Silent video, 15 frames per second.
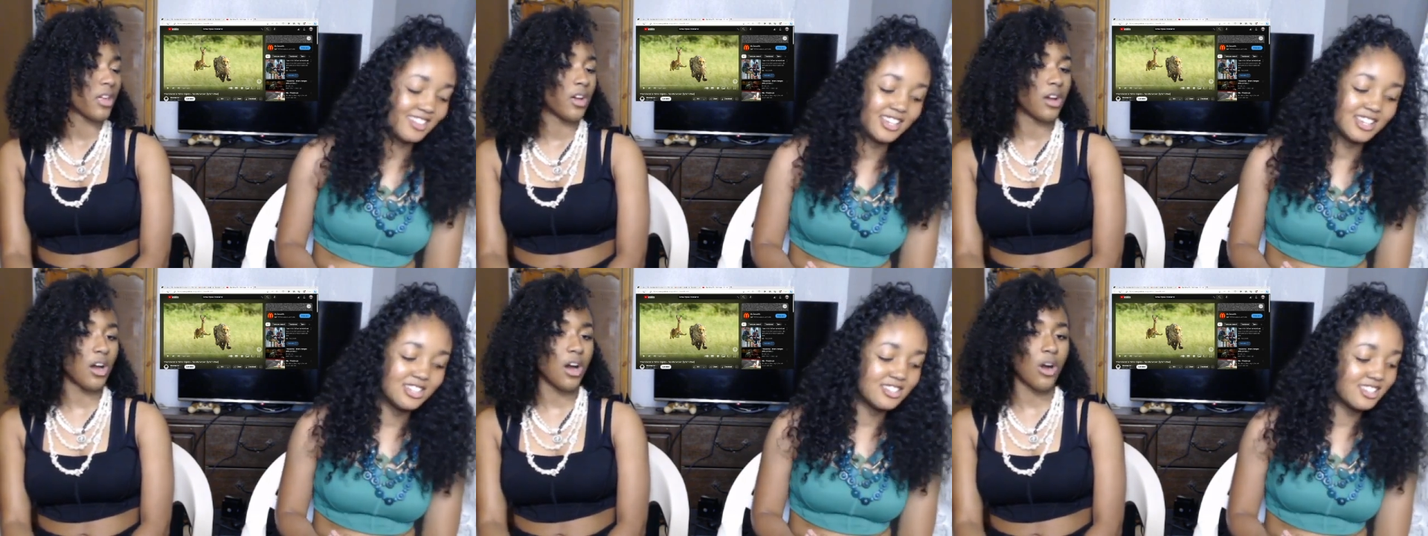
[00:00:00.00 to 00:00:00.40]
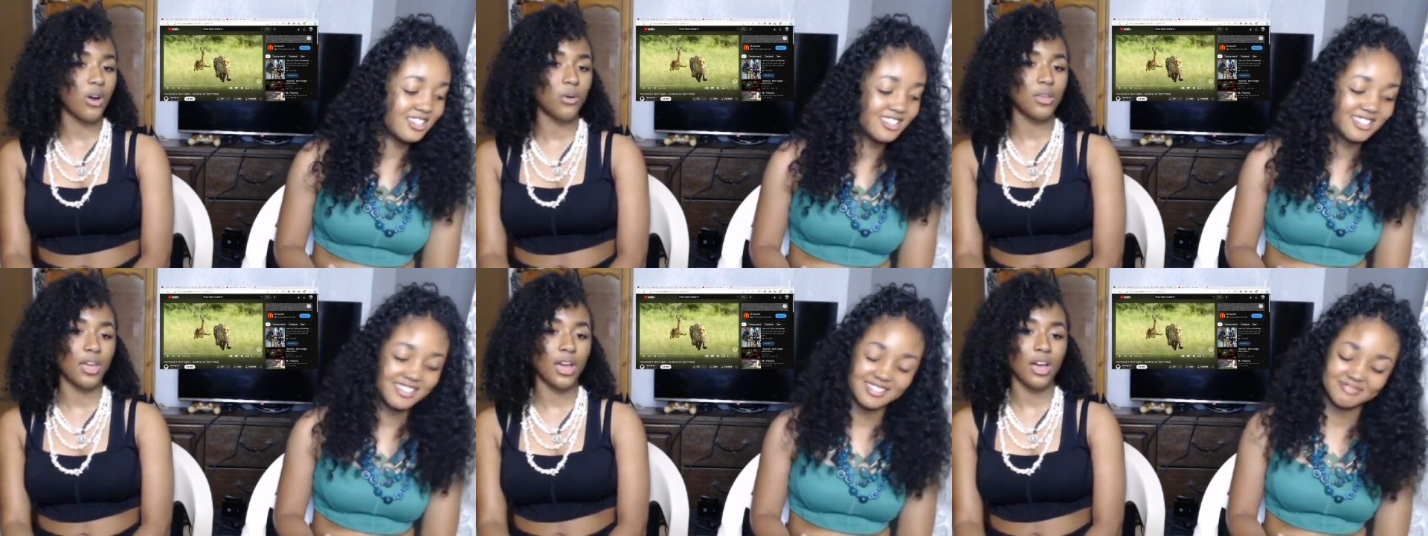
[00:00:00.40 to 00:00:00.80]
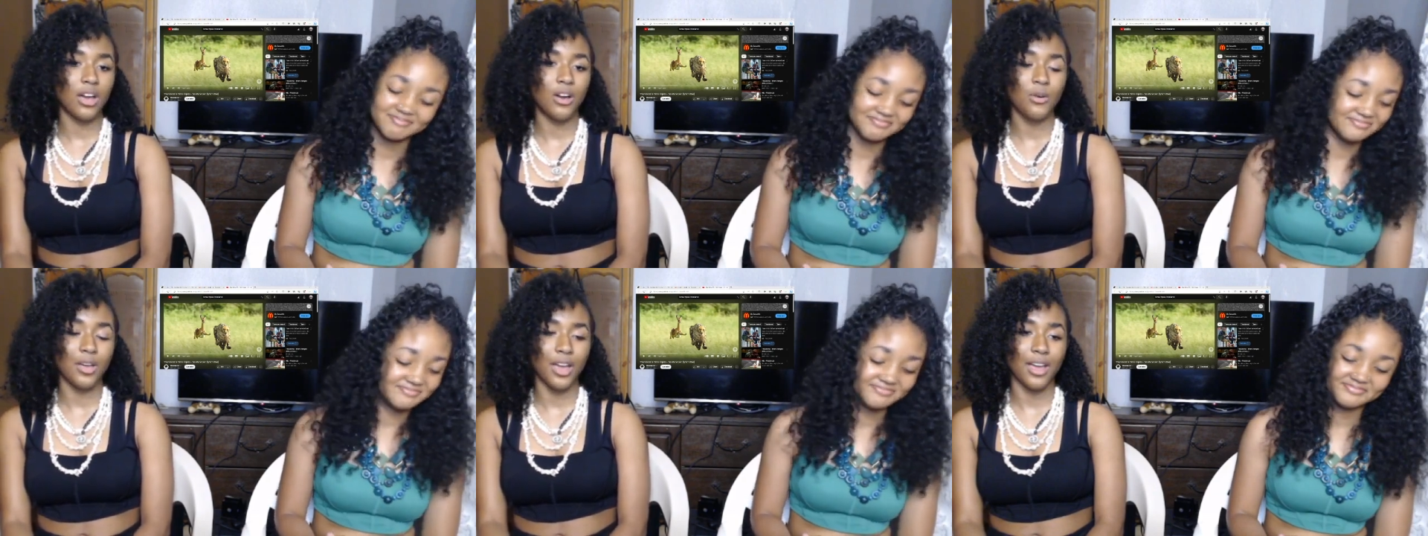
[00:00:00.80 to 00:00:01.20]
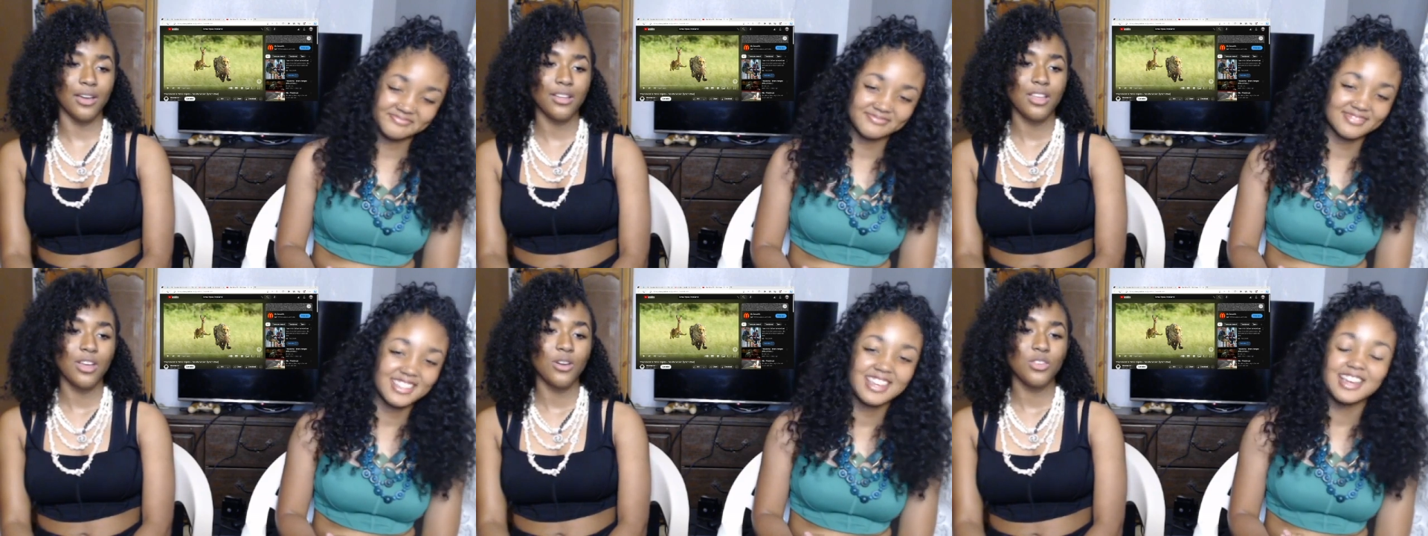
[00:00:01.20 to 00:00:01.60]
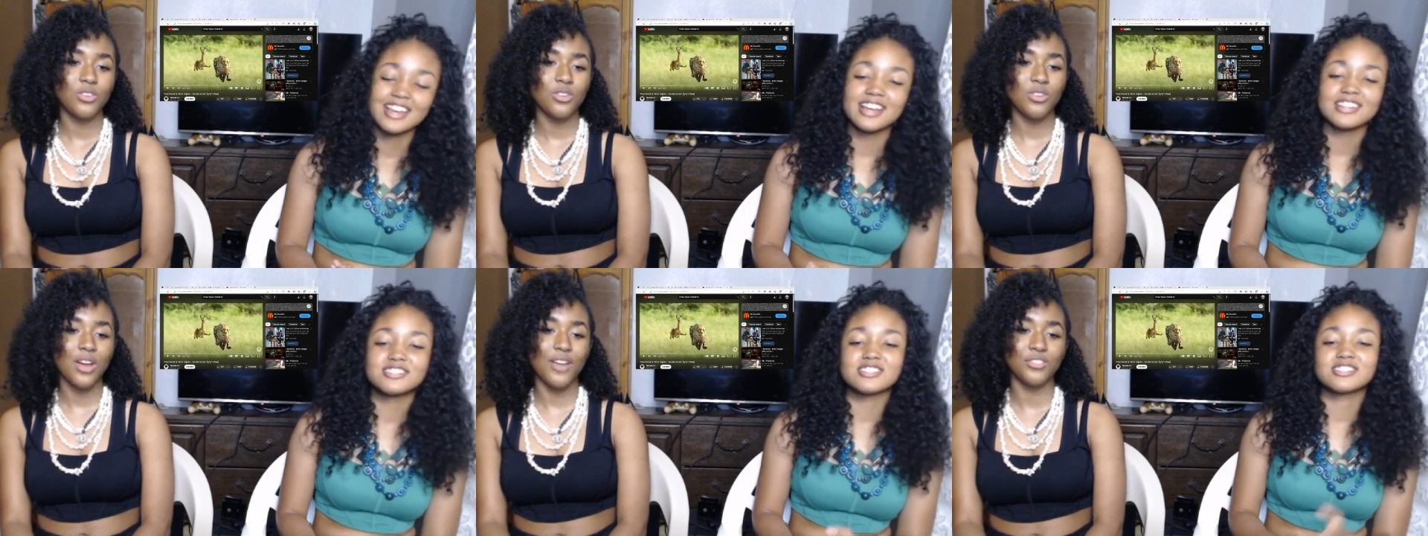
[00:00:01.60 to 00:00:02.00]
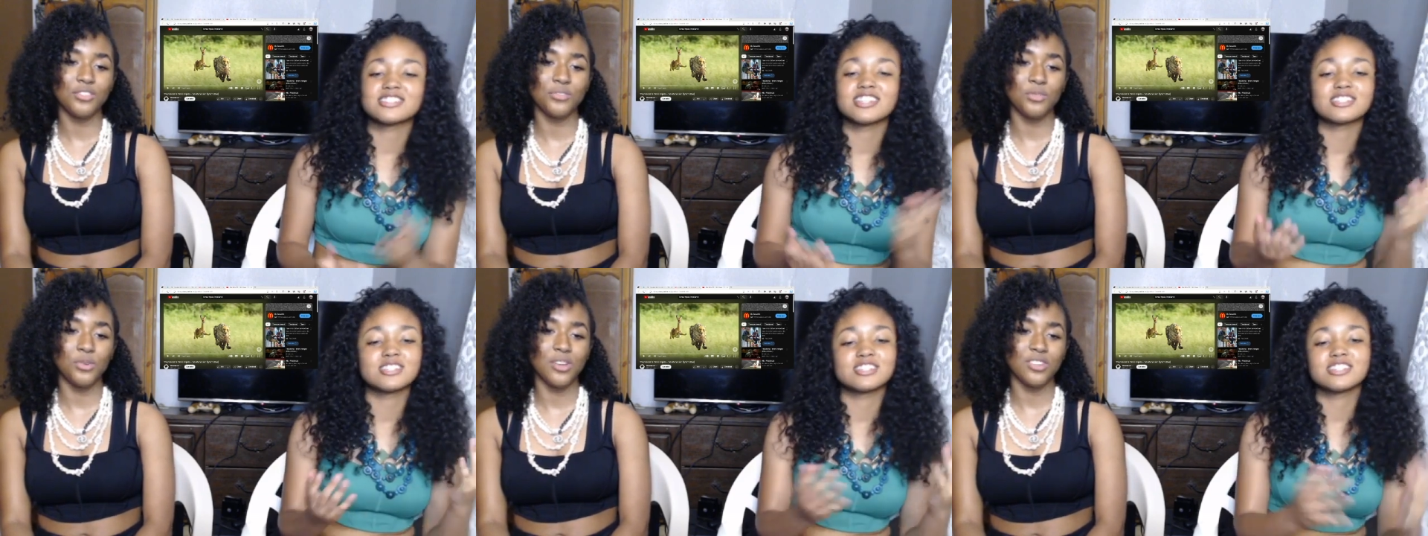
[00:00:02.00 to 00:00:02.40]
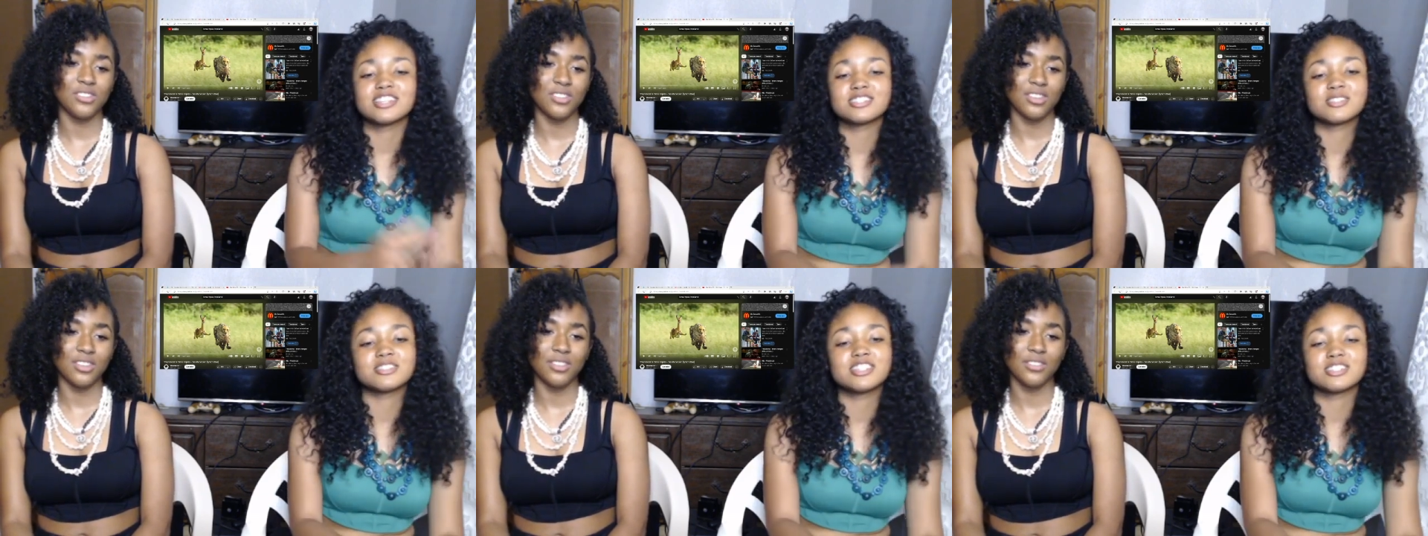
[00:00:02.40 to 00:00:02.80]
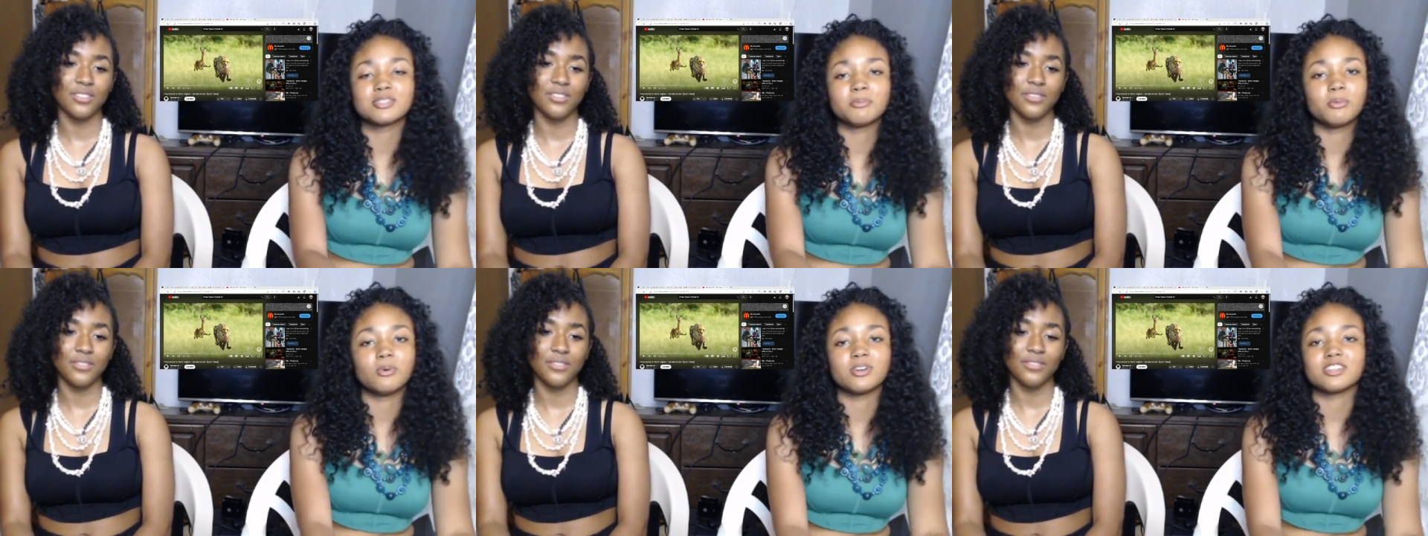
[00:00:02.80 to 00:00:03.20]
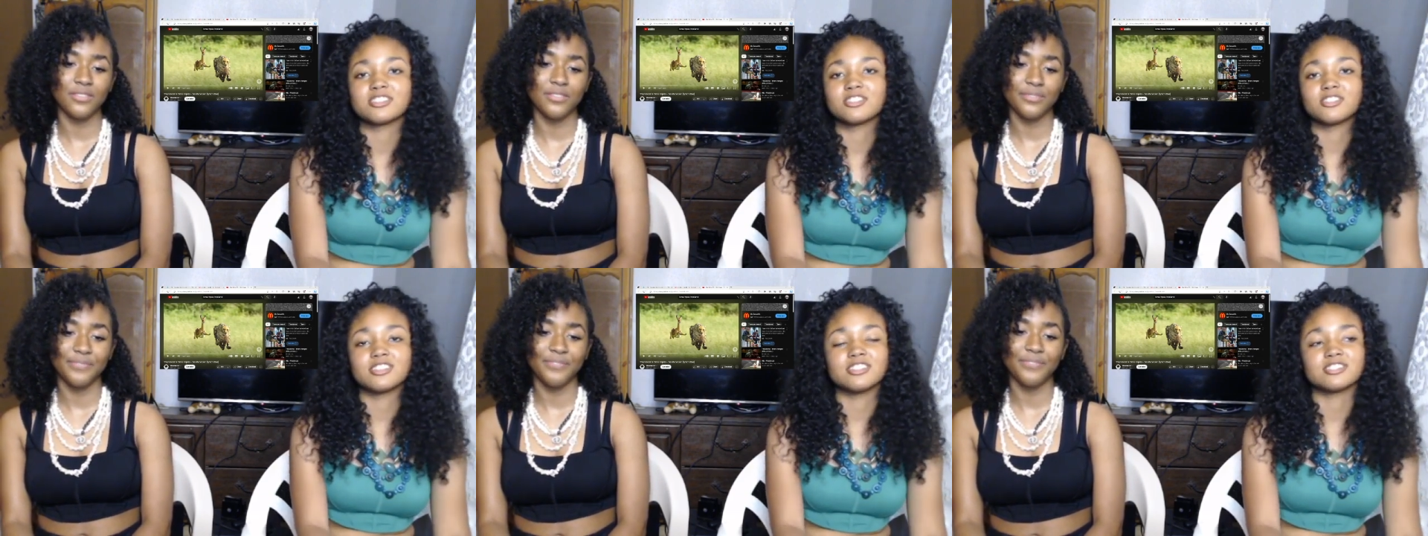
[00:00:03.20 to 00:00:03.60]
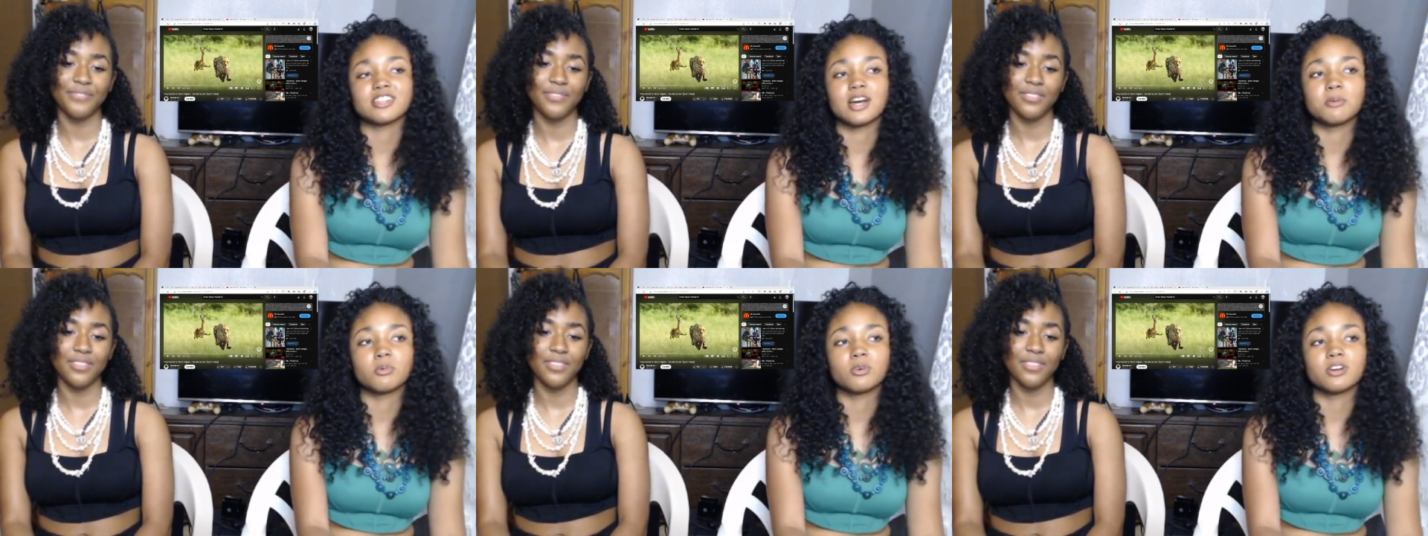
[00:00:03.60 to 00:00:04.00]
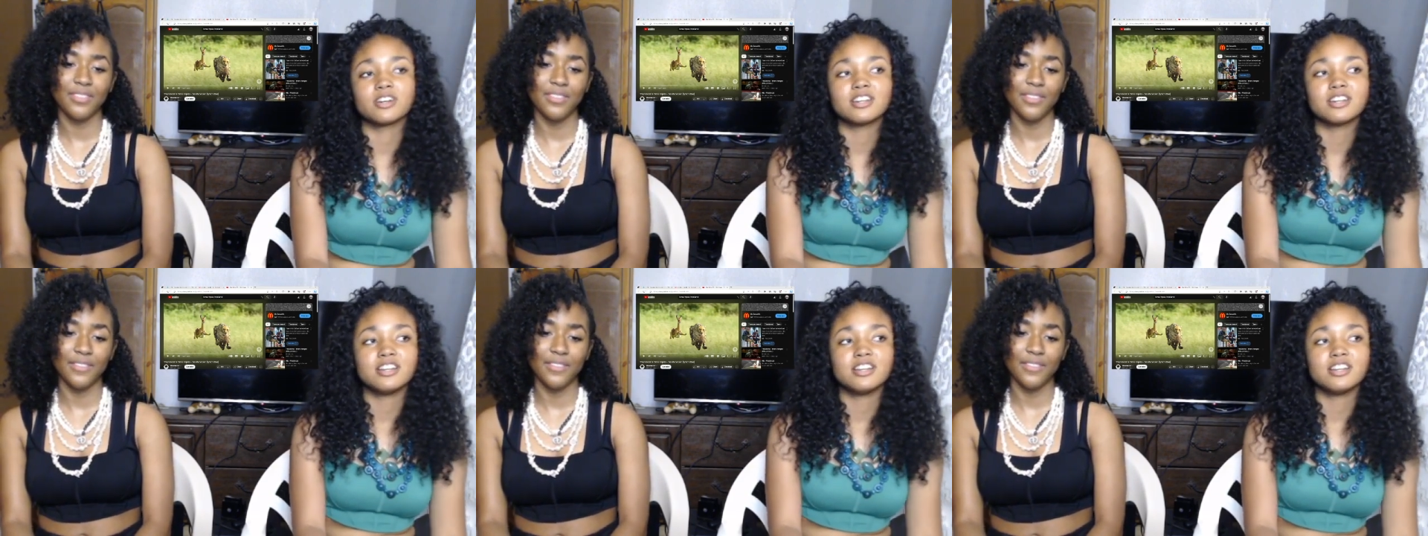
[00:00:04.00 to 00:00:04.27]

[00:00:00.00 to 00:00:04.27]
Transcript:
Speaker 1: Oh yeah, okay. You don't it's have just, this, this is disappointing looking cyborg.